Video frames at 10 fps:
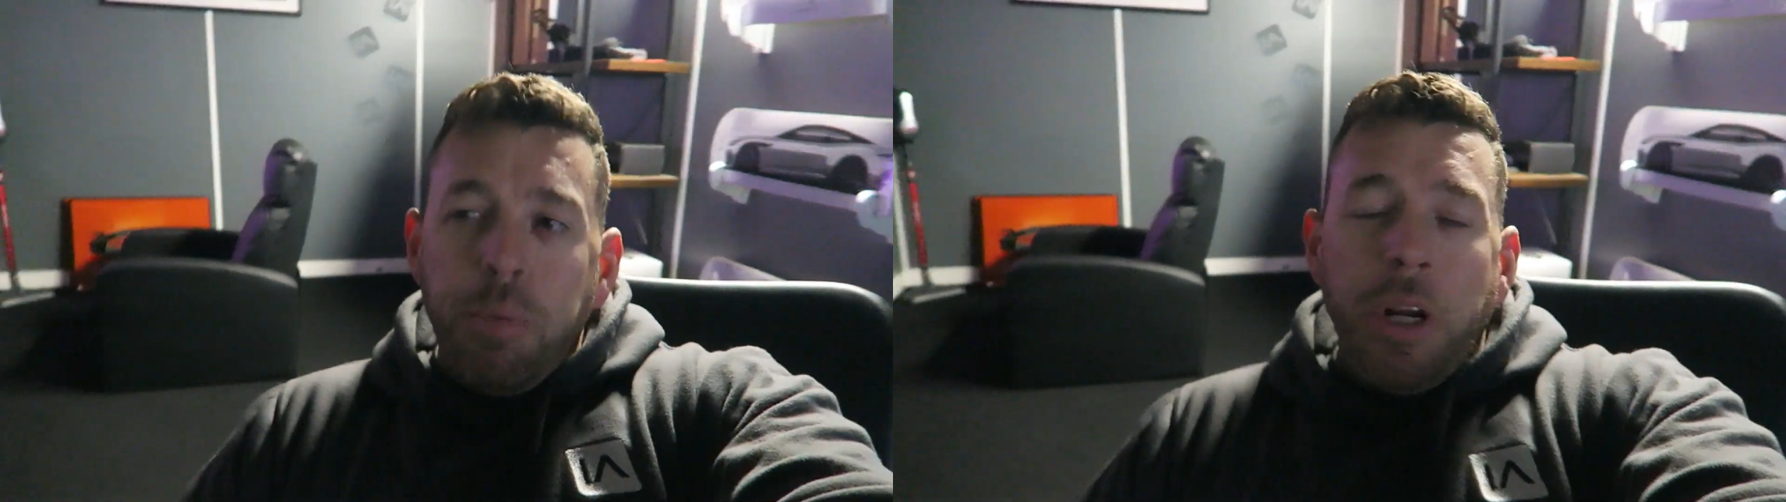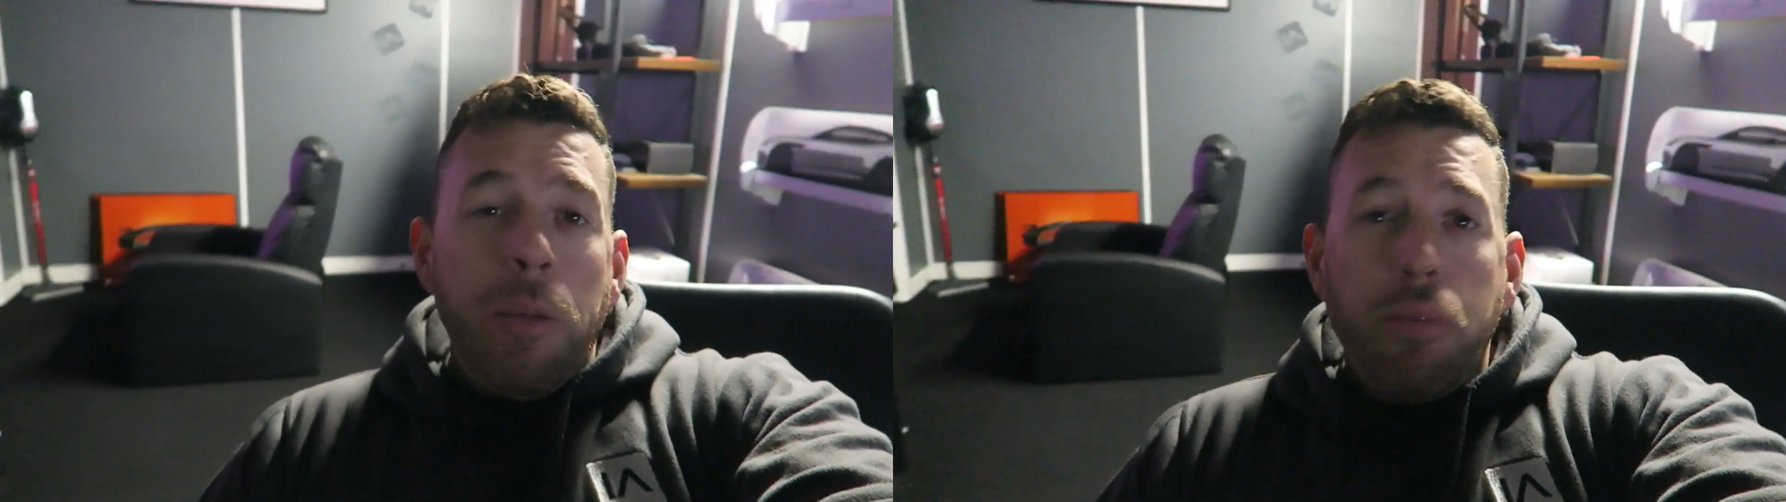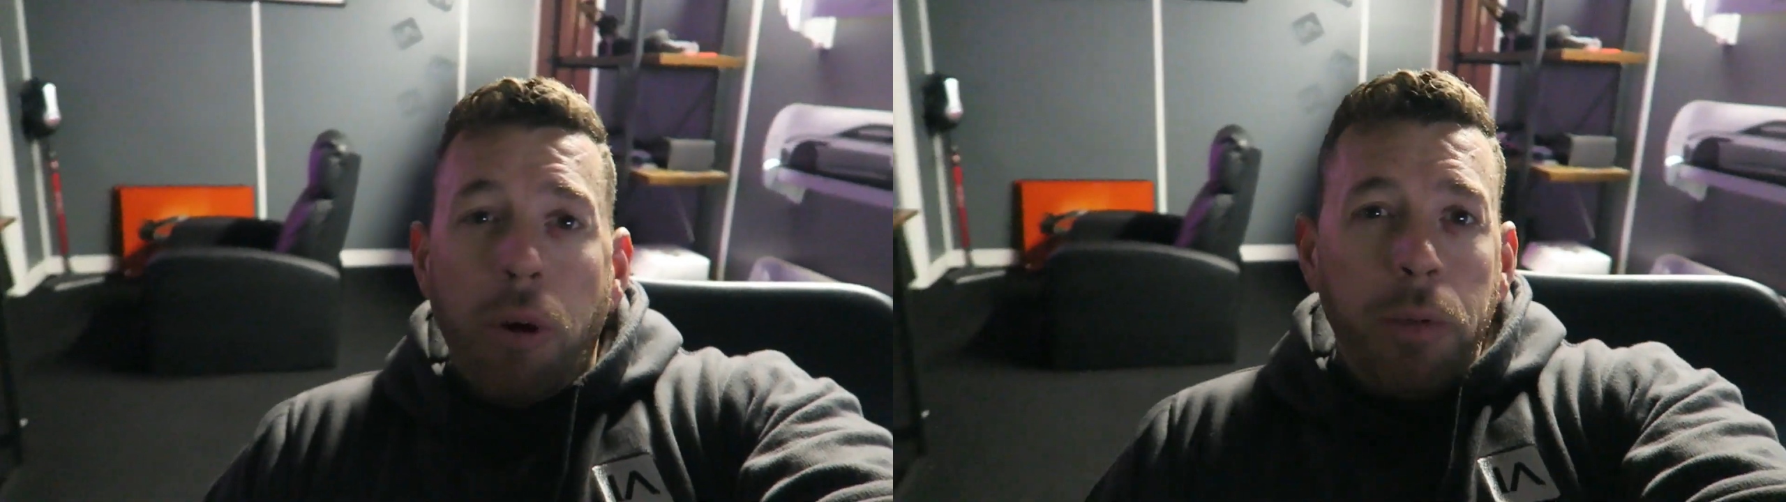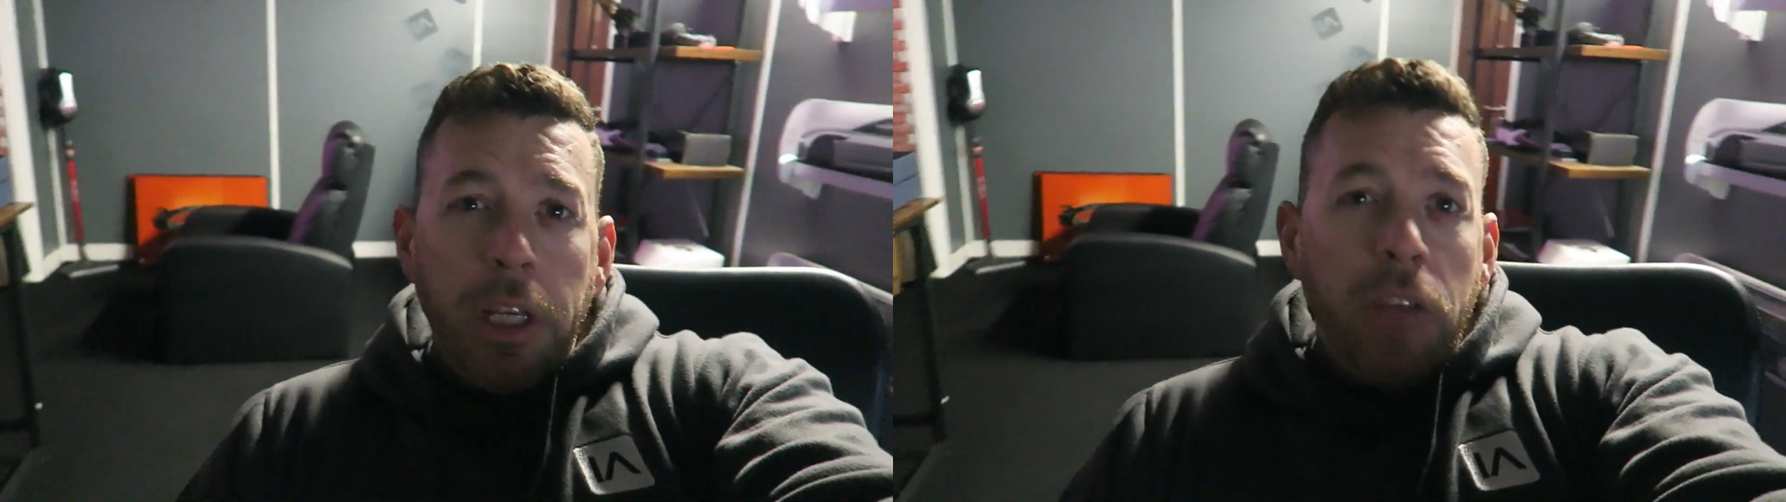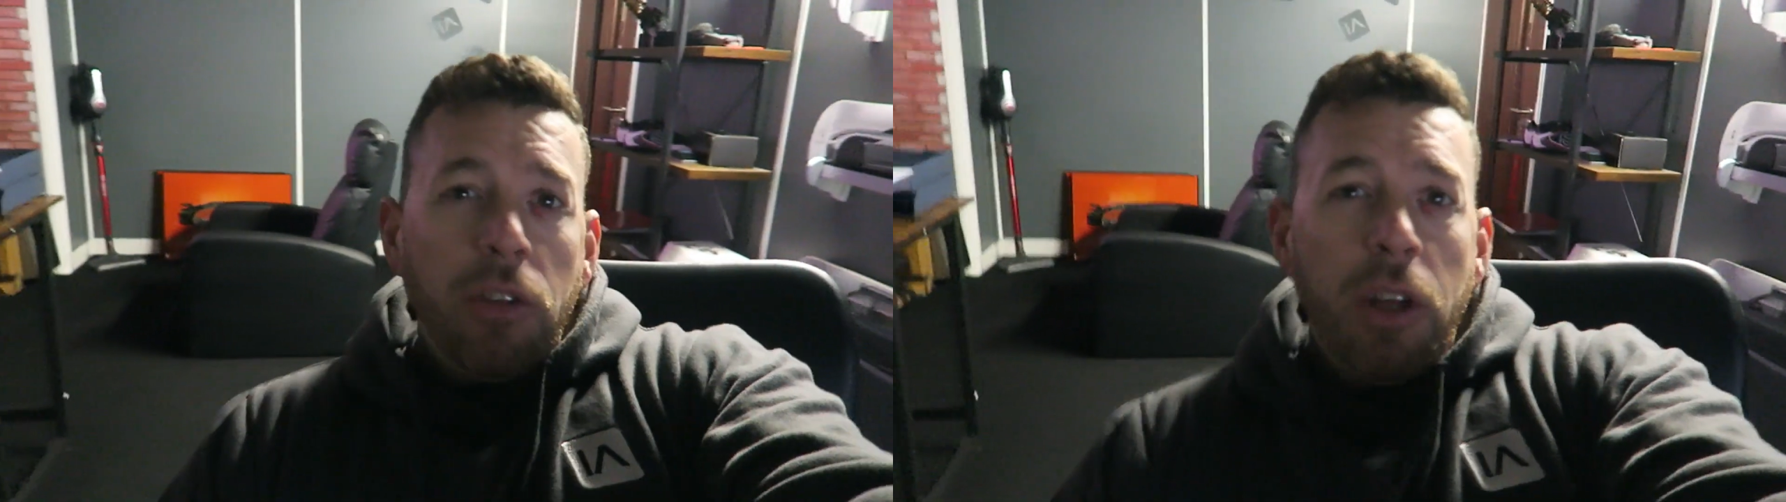But it
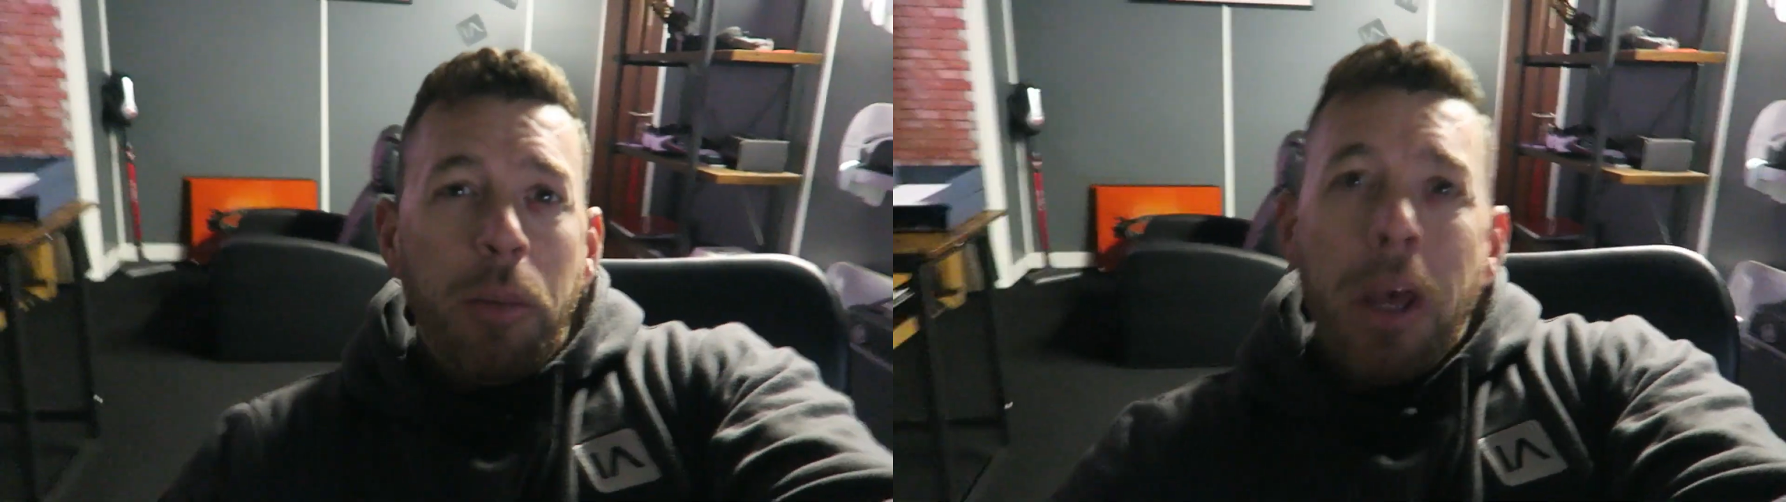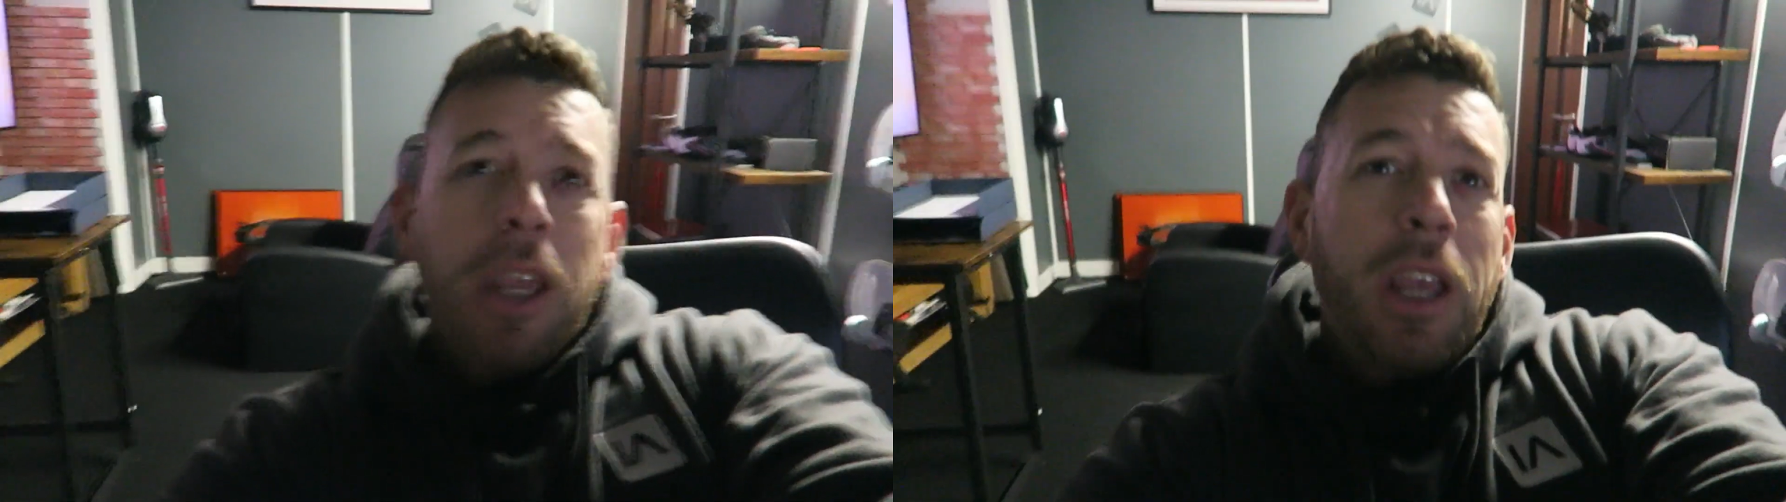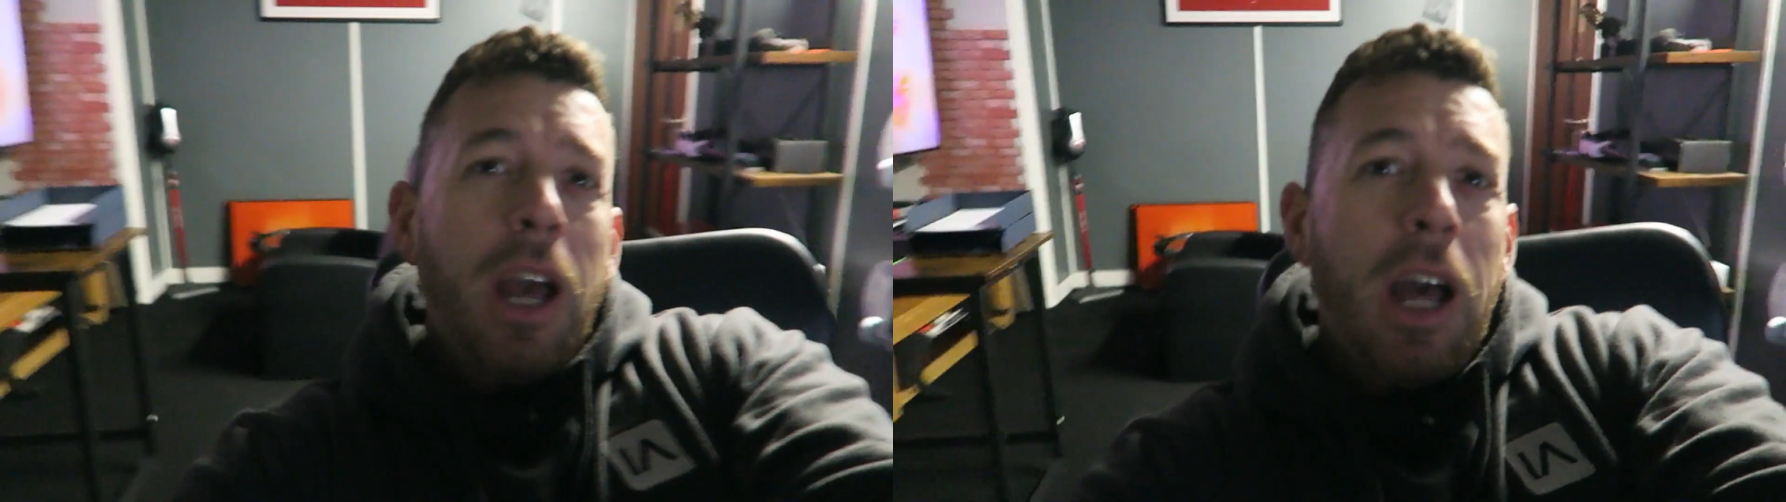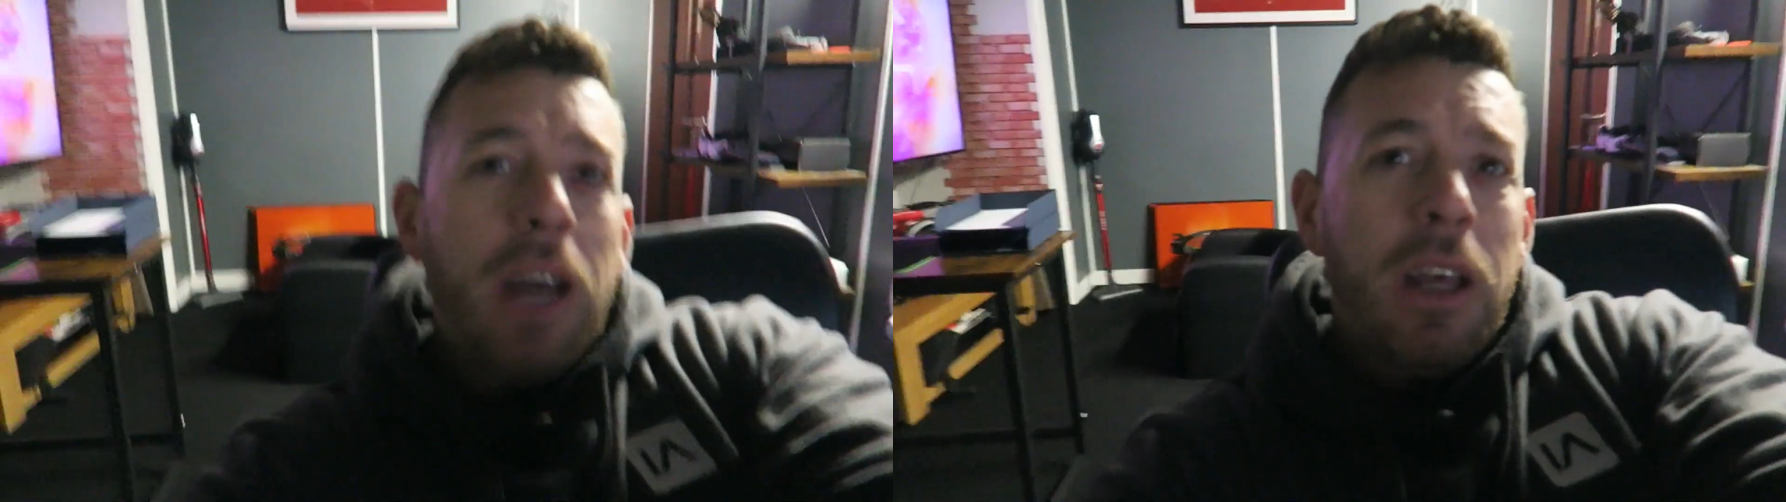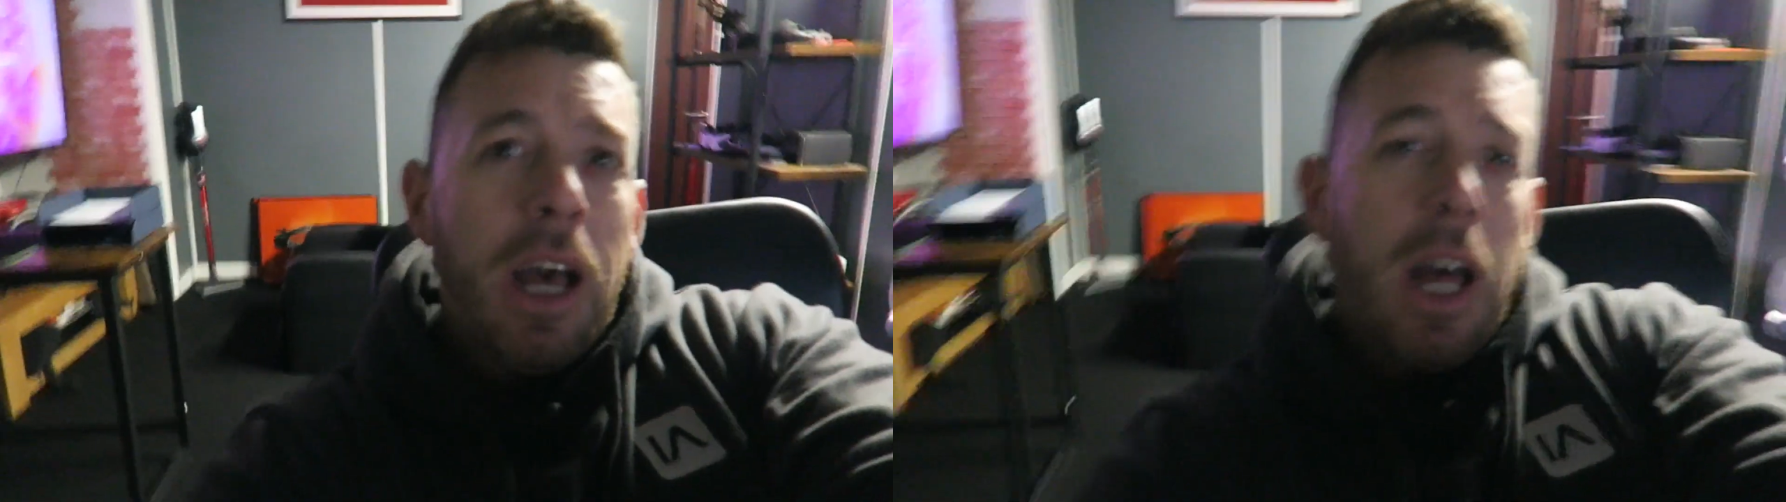probably isn't a better car,